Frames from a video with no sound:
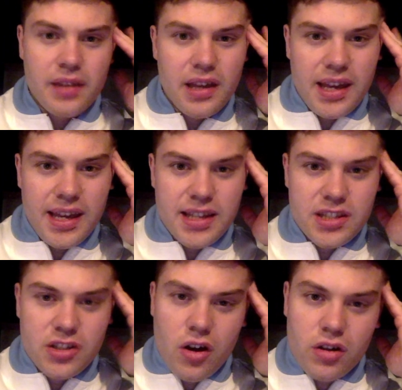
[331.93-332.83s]

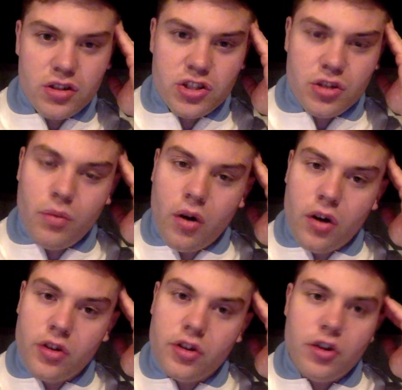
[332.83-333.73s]
He's not
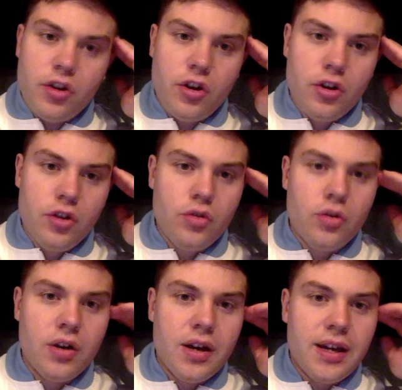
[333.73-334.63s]
someone
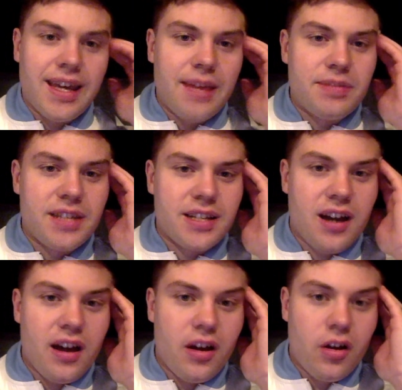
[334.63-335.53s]
who keeps it
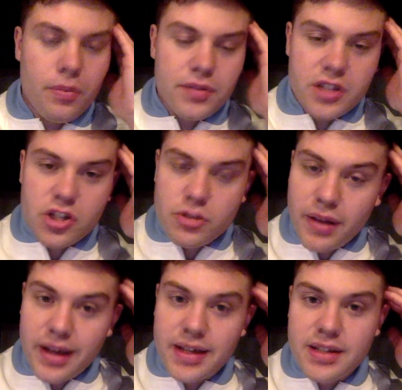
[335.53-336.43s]
tight on opposition
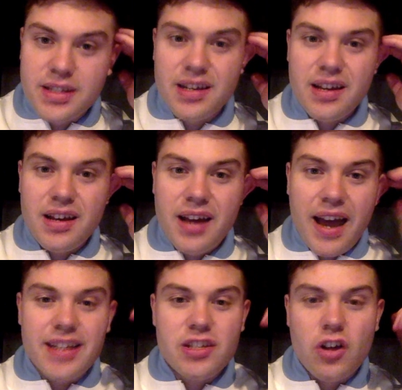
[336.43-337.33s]
players.
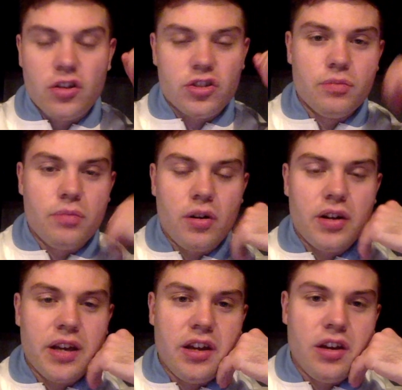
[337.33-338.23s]
And he's not
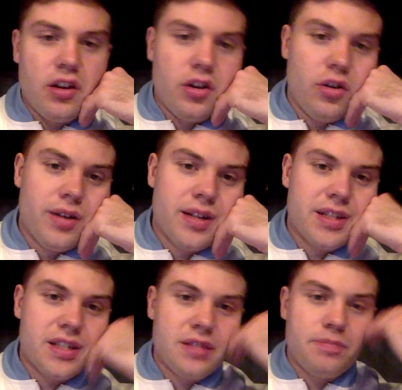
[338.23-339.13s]
somebody who
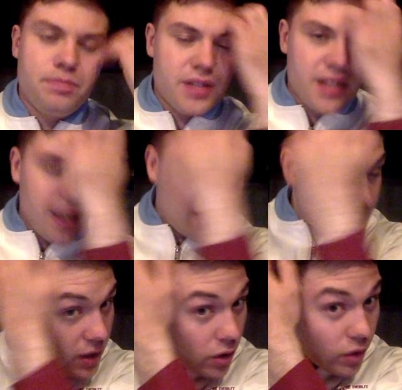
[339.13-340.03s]
is
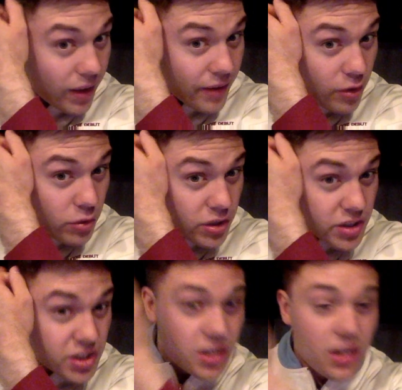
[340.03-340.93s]
particularly all that
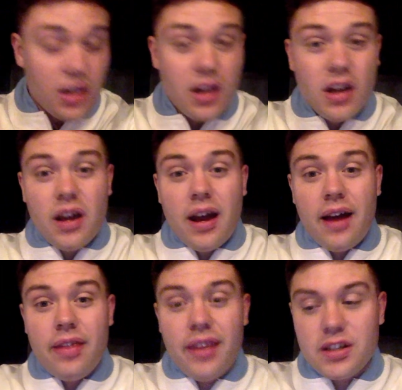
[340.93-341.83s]
focused.
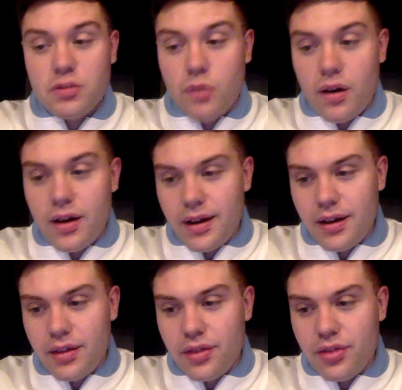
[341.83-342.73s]
And that's why
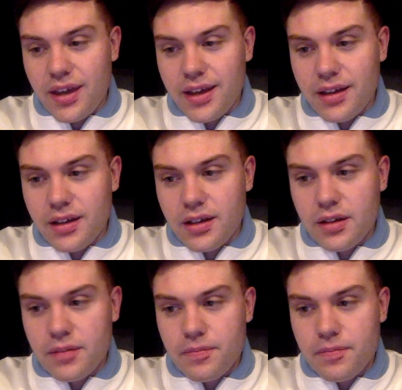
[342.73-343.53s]
I think